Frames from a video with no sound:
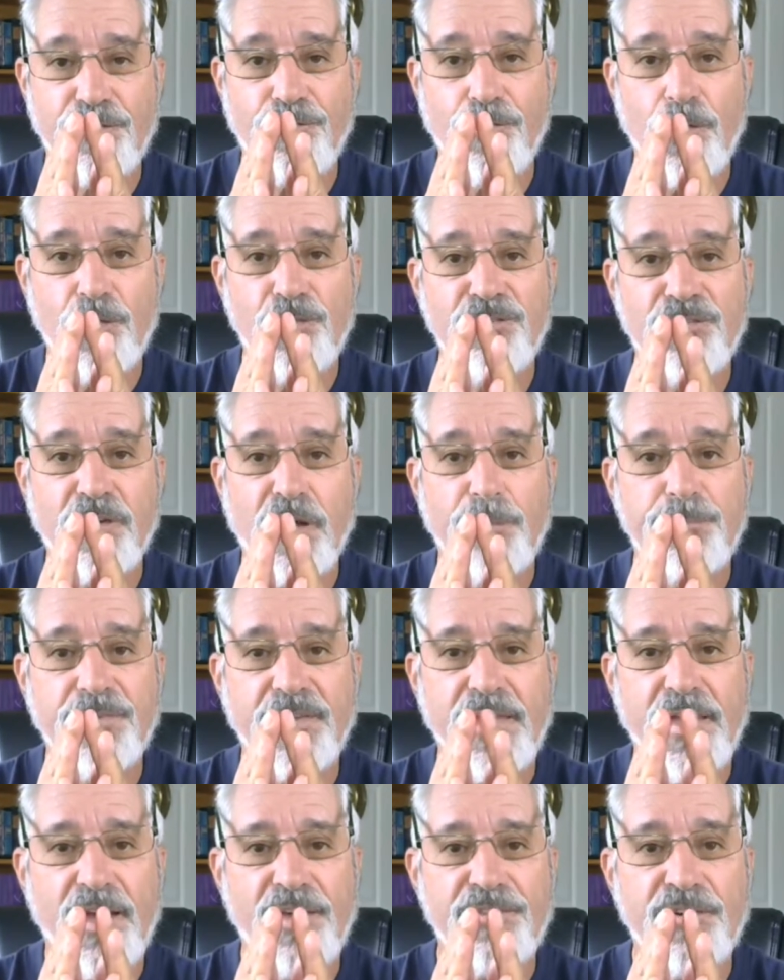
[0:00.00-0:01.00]
the roads come
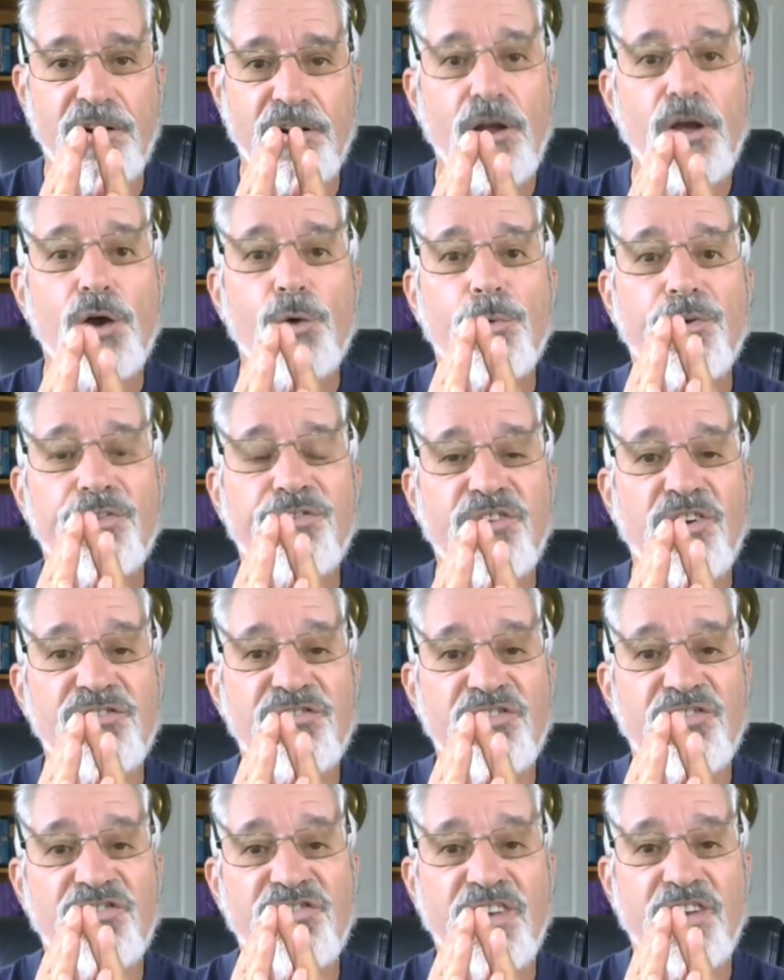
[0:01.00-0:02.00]
together with
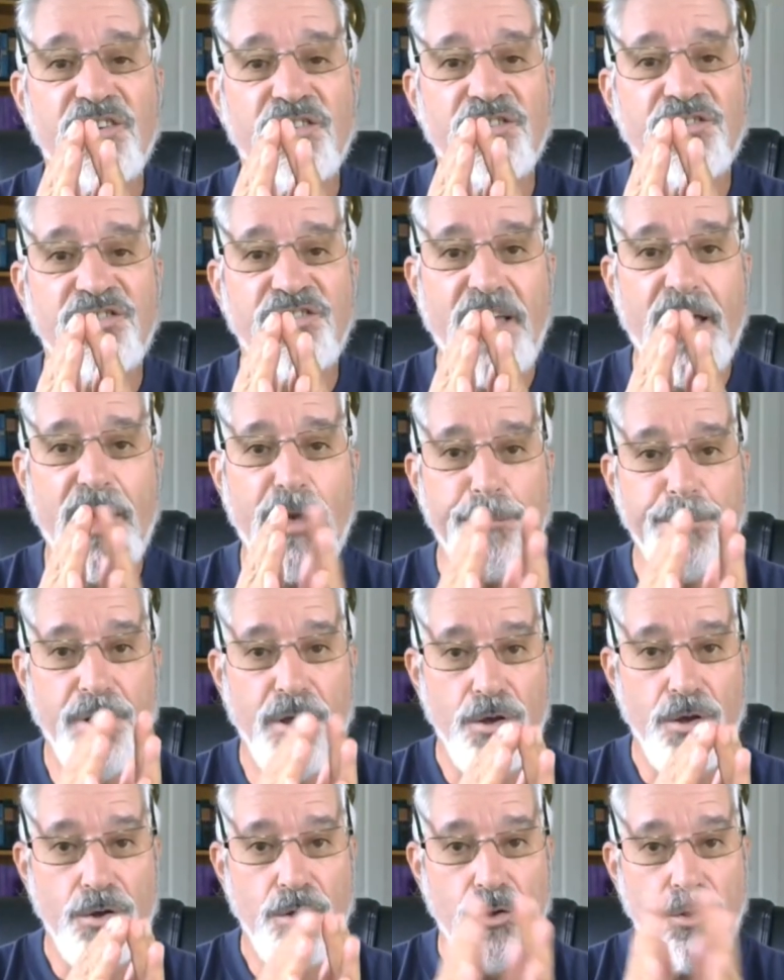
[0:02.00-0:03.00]
just a single step.
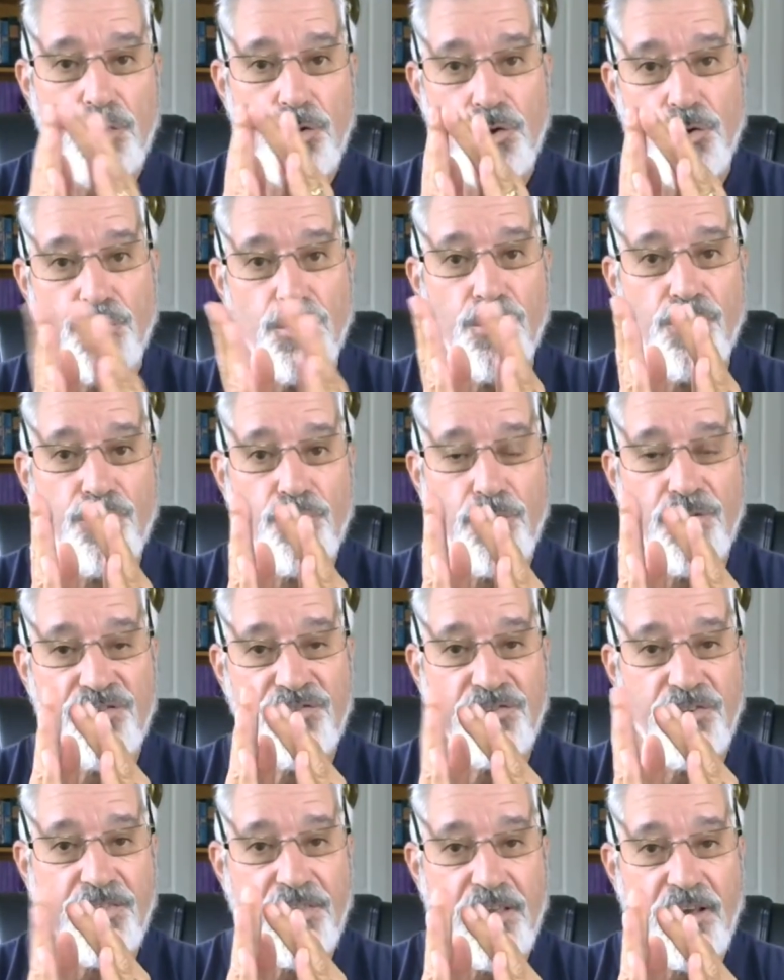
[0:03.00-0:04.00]
You
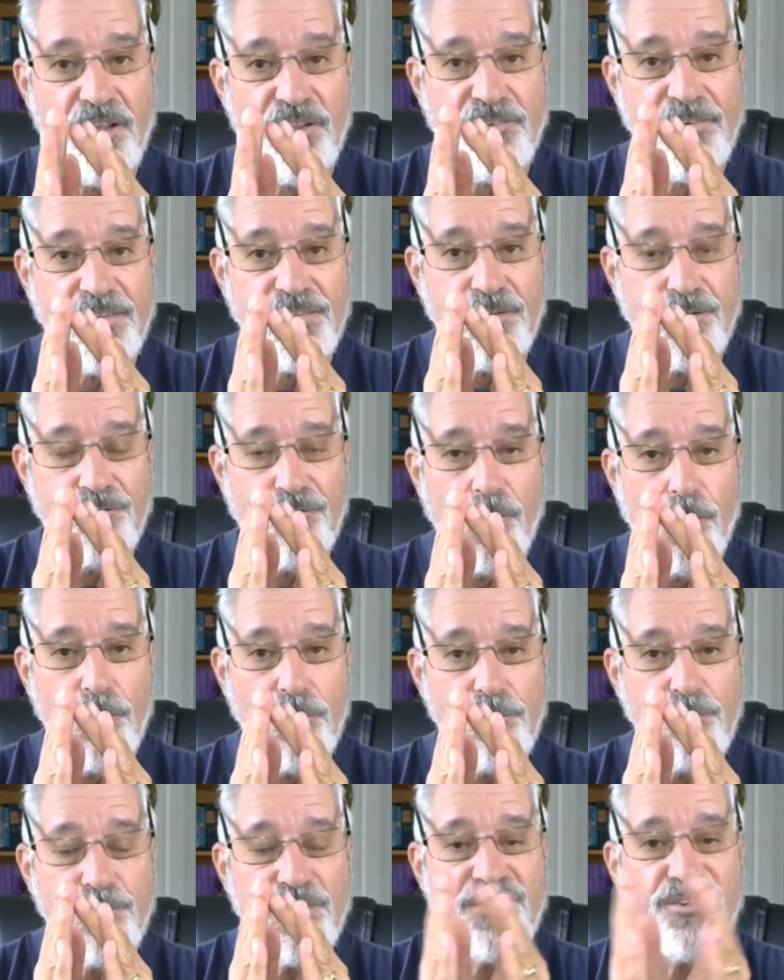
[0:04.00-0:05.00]
cross to the other end of the
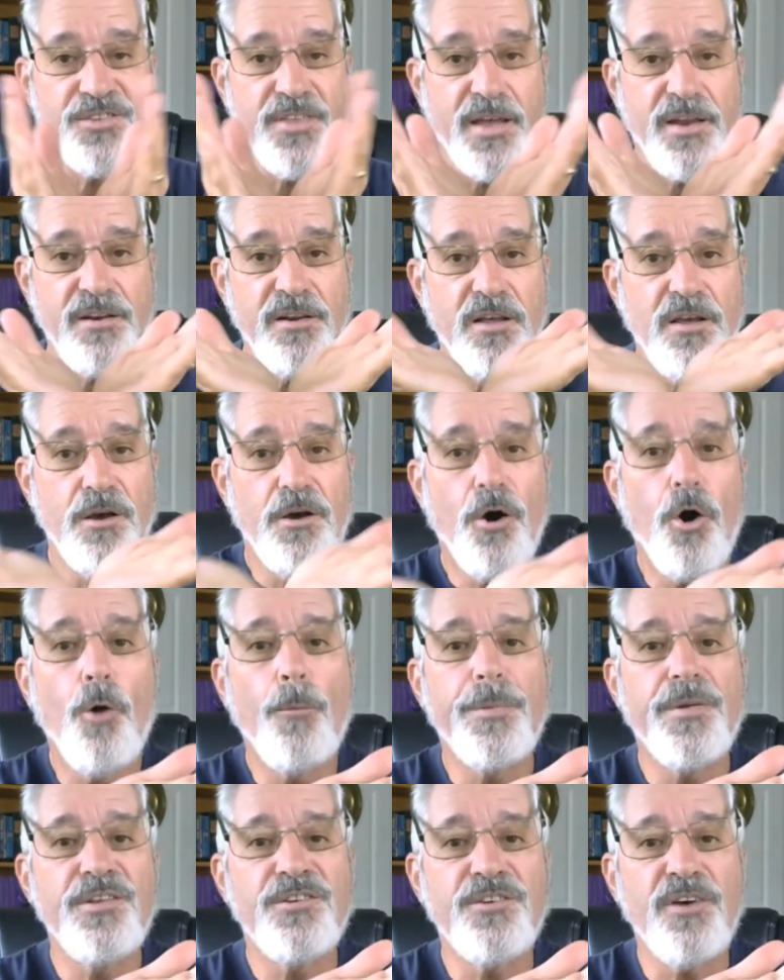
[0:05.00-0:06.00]
road, which then
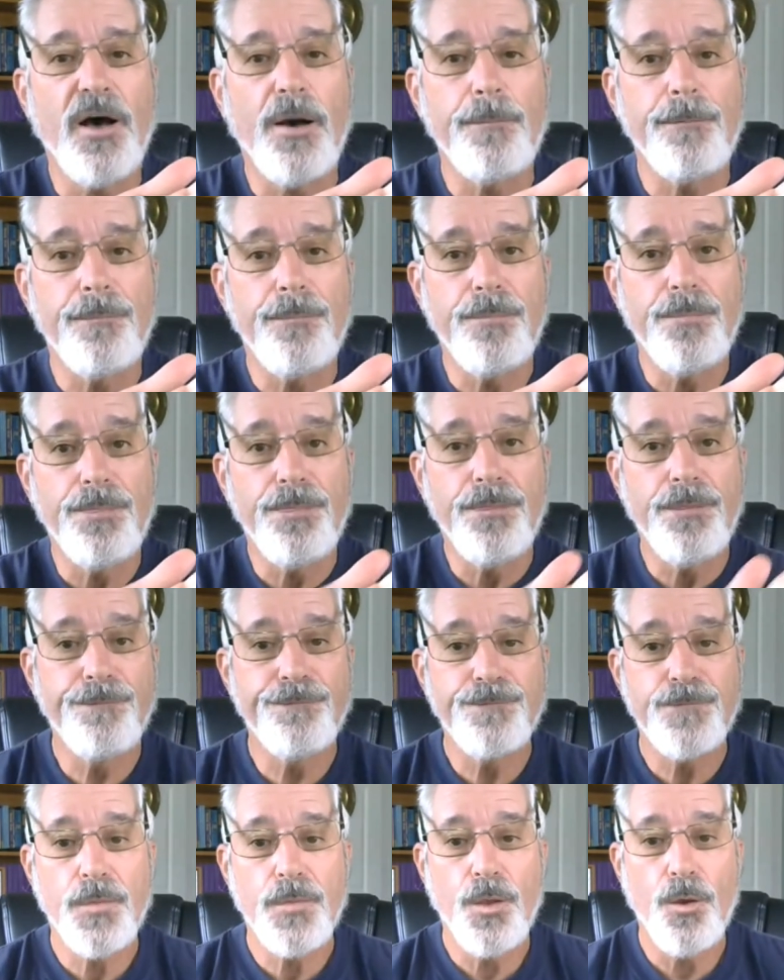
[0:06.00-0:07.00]
opens up.
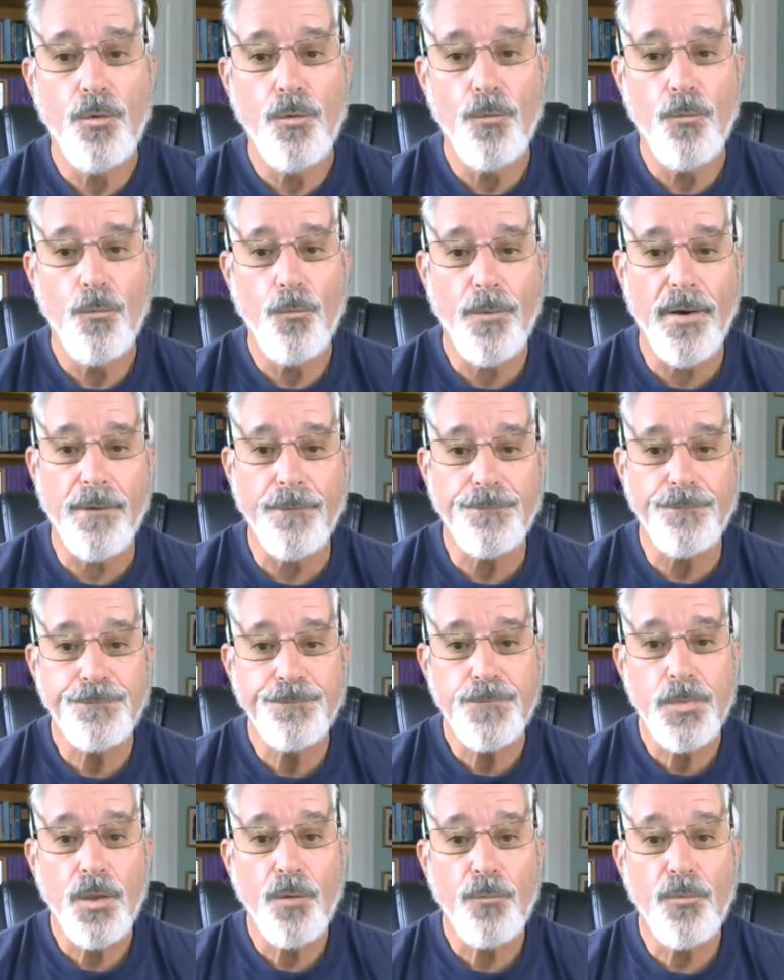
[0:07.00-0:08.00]
Well,
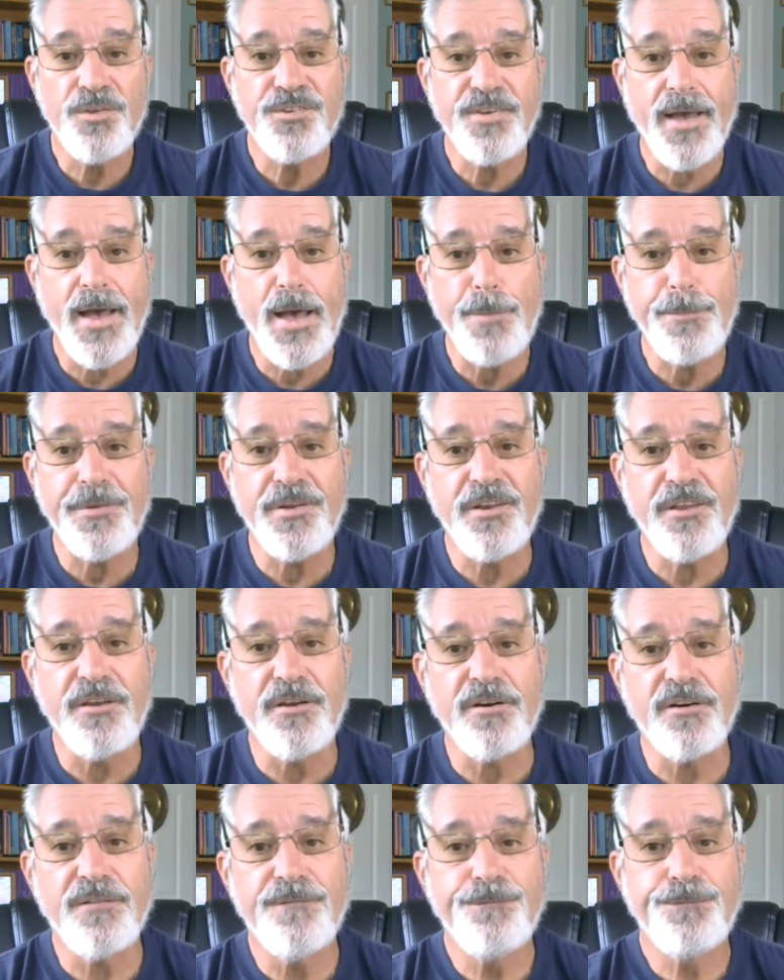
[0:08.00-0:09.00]
what's happened
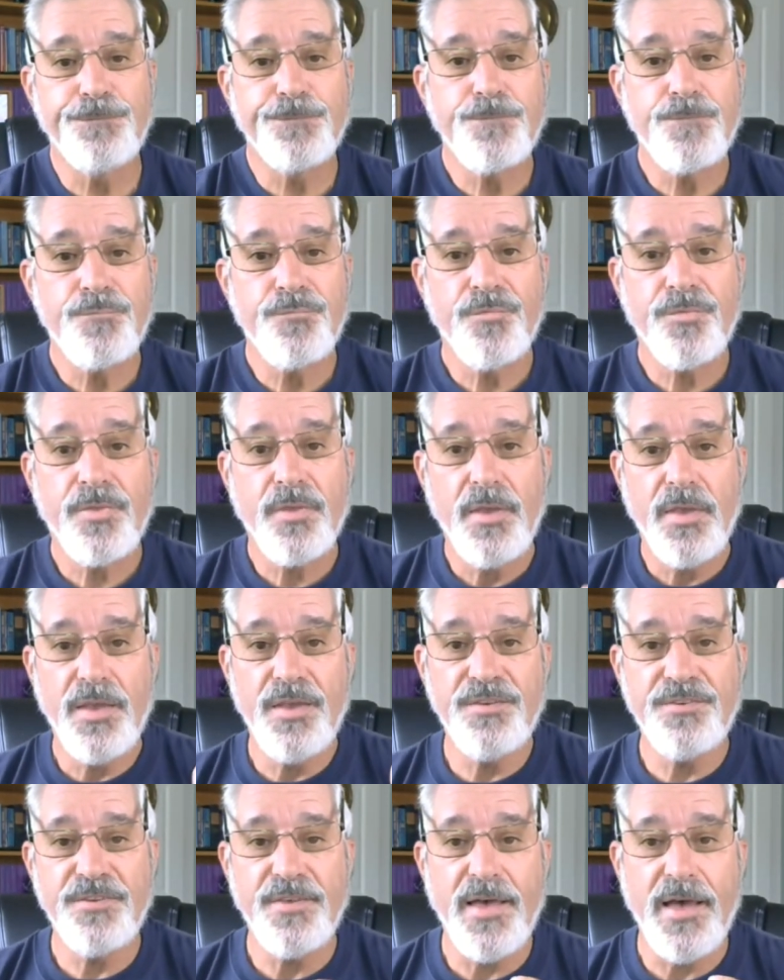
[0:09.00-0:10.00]
here
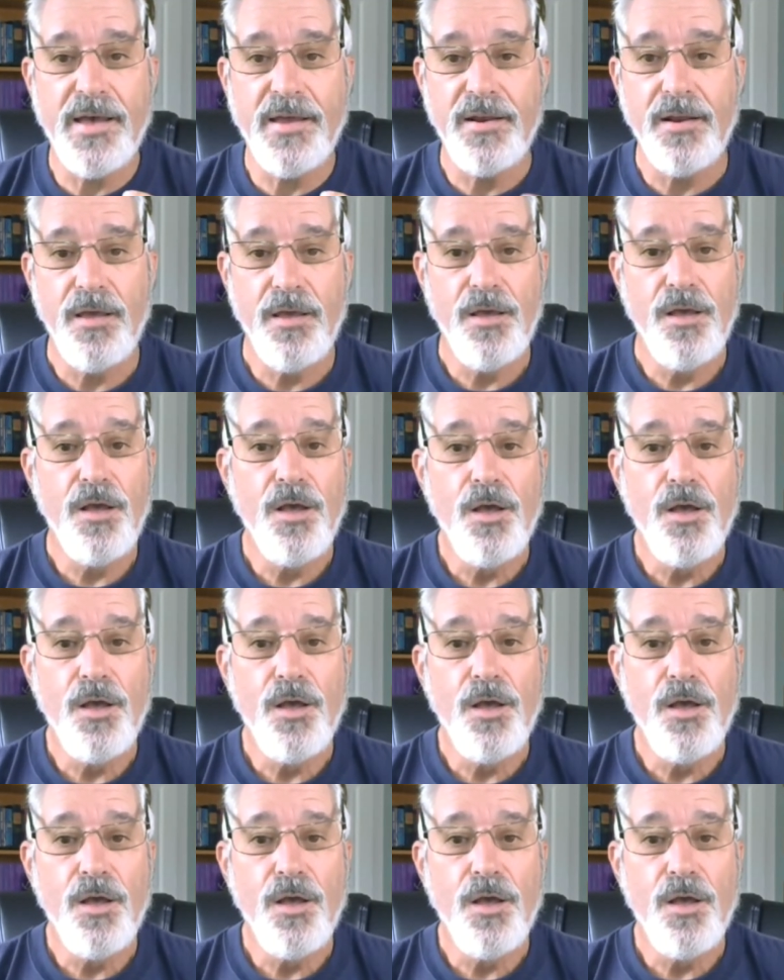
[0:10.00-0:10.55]
is that